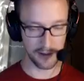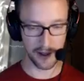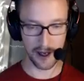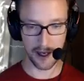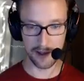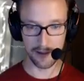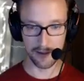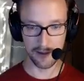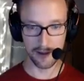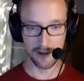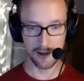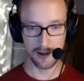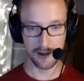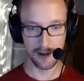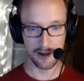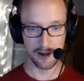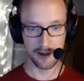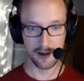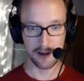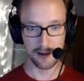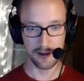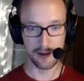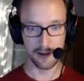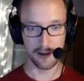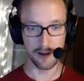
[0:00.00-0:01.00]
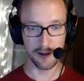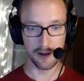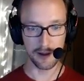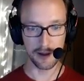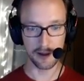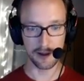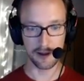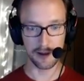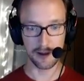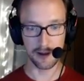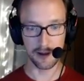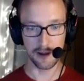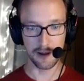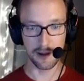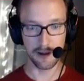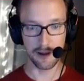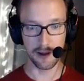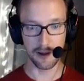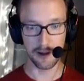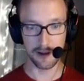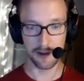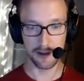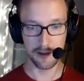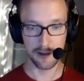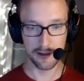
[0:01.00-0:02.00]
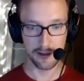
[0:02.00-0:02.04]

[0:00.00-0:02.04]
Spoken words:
that. Log the error.